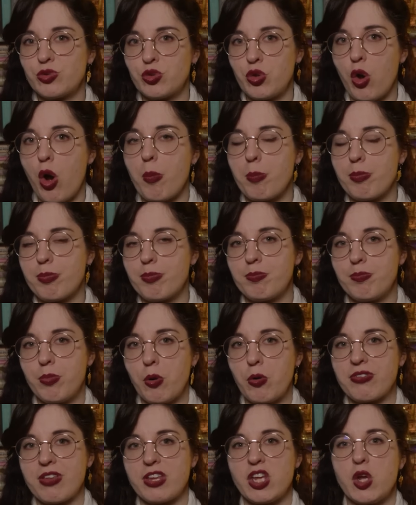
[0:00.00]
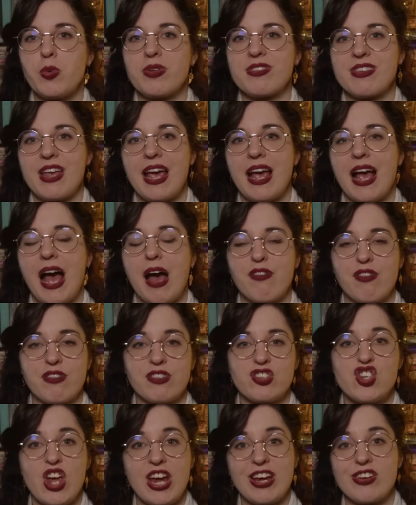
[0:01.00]
top books that you would say have
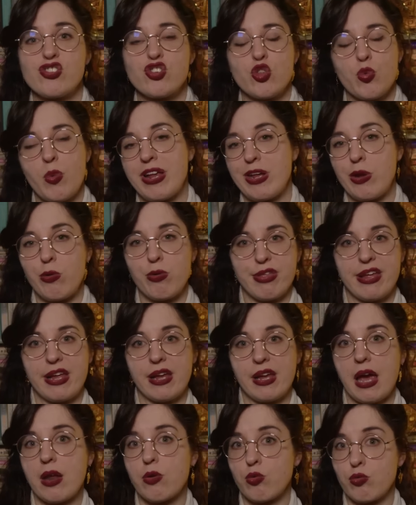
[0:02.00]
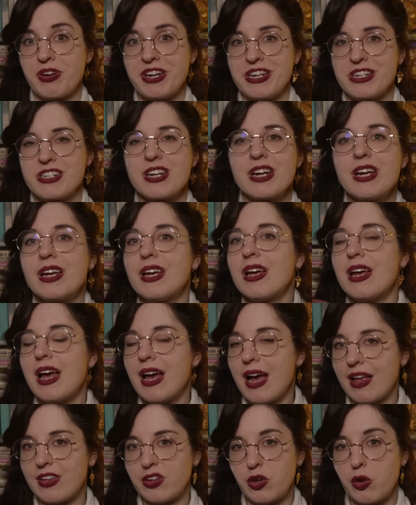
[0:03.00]
changed the way you think and read
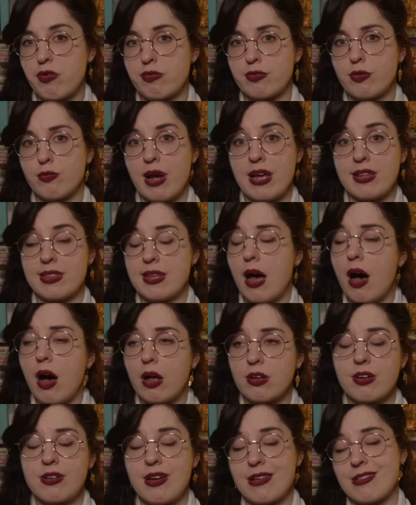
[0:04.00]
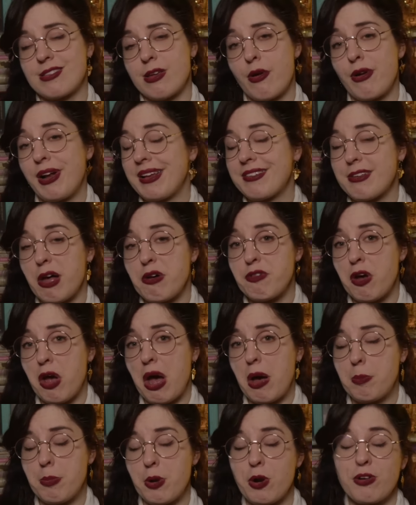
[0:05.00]
uh, that you've ever read that aren't necessarily
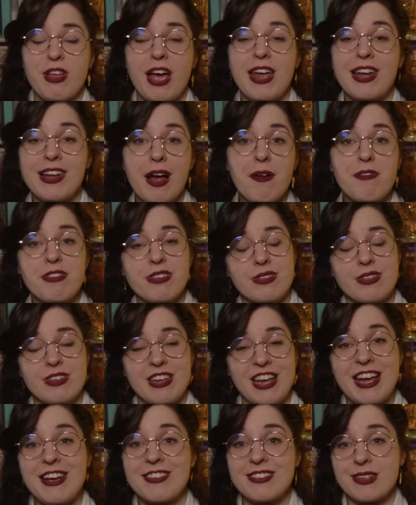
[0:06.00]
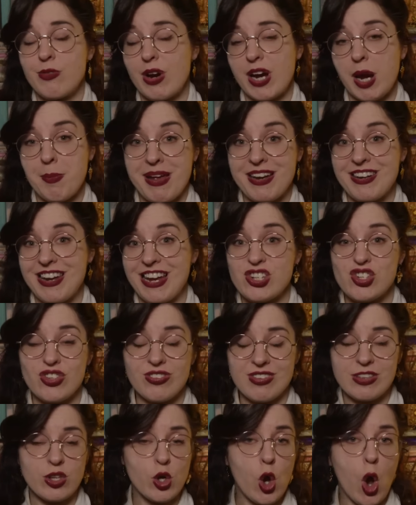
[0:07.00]
self-help books? I'd love to hear some
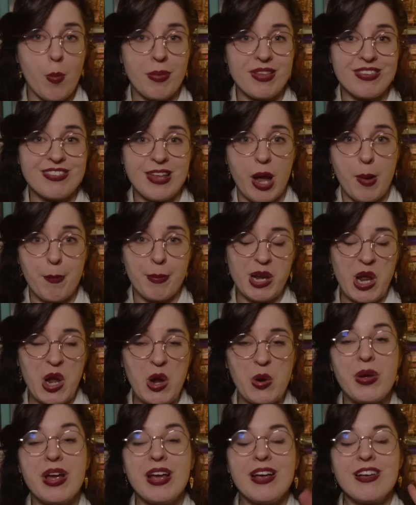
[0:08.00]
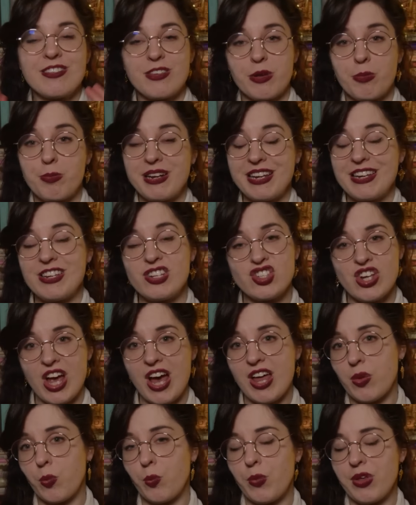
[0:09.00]
recommendations in the comments down below, so please
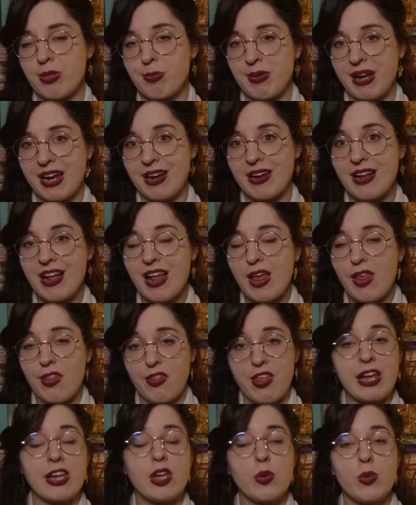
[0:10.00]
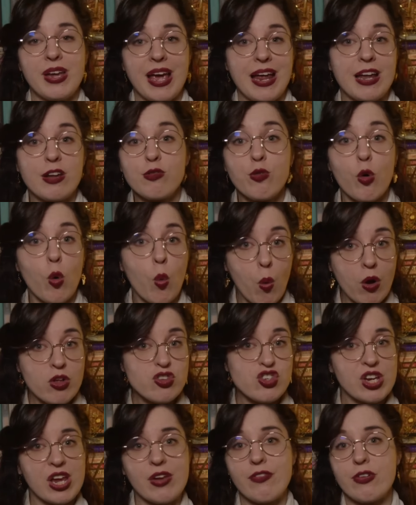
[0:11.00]
share them with me. Thank you again for
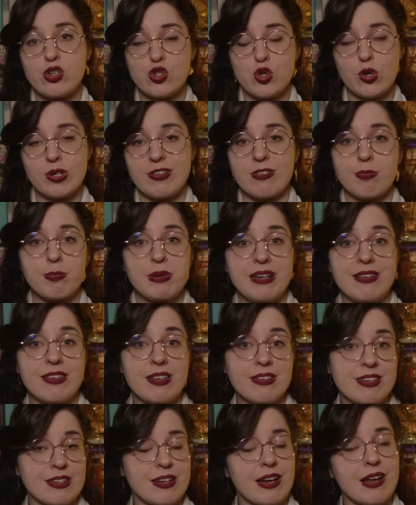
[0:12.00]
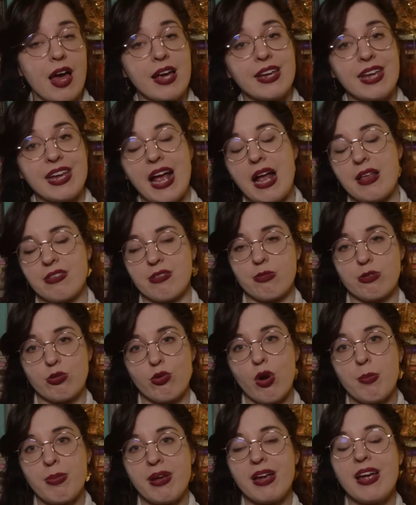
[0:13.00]
watching. If you enjoyed this, please consider liking and
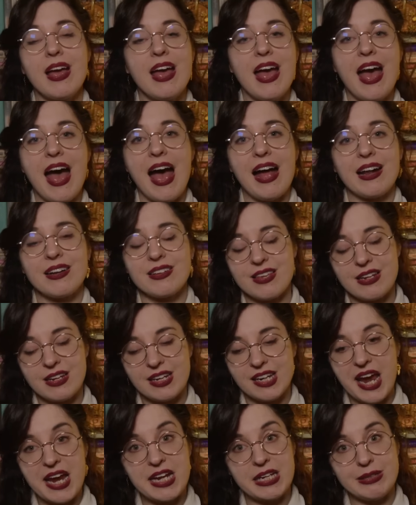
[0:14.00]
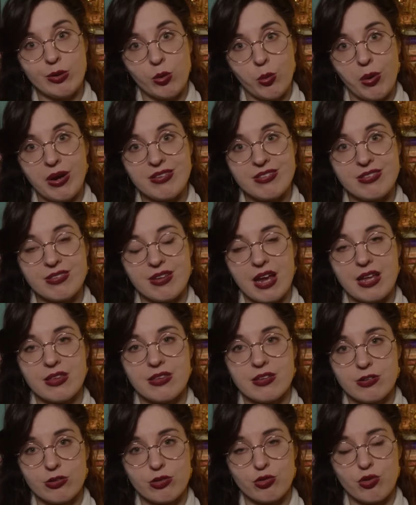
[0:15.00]
subscribing and sending any requests
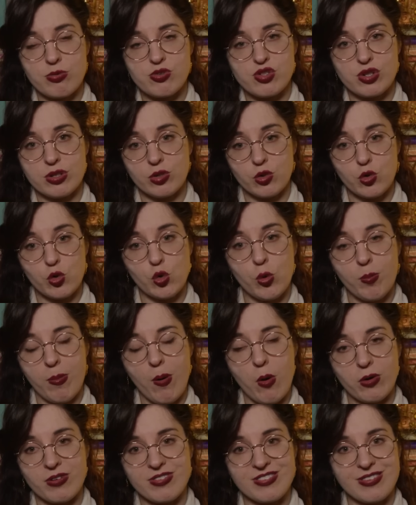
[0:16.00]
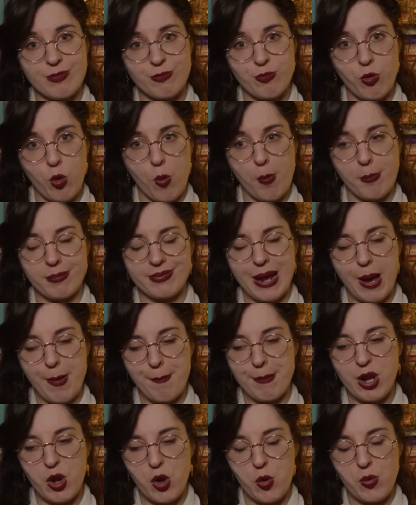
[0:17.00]
in the description Google box form
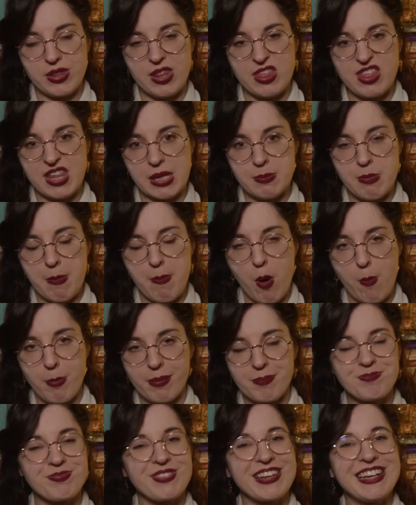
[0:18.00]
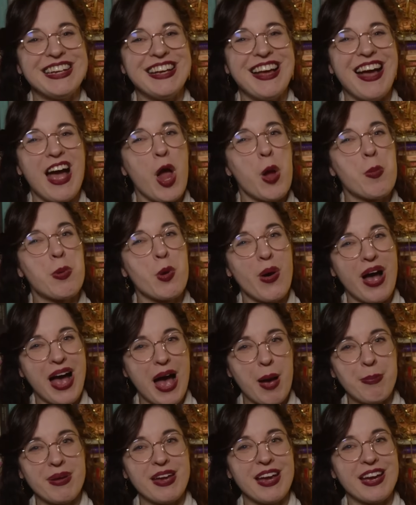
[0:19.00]
down below in the Thingy Bob. I hope you are
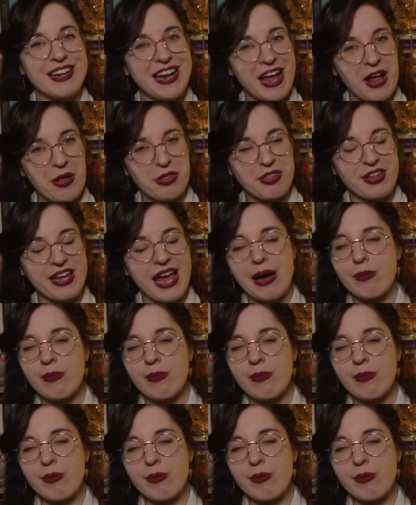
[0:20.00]
happy and healthy,